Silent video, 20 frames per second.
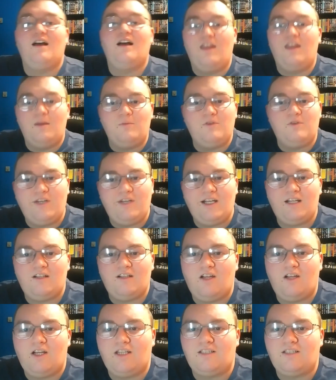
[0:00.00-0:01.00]
And then we
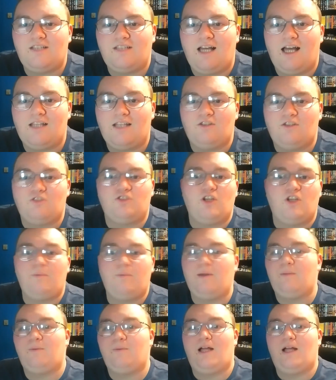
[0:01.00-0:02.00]
realised that there are certain
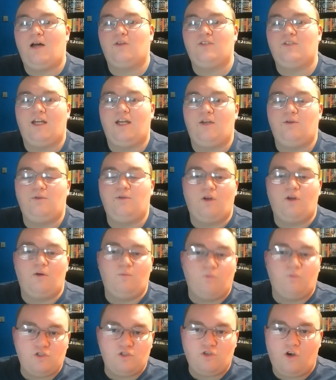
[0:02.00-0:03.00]
people out there who
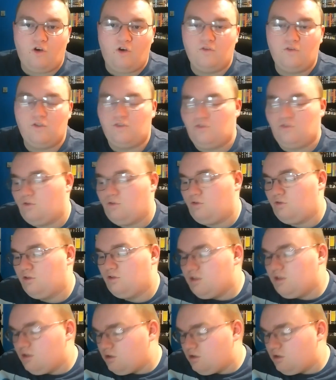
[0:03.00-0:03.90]
don't watch horrors or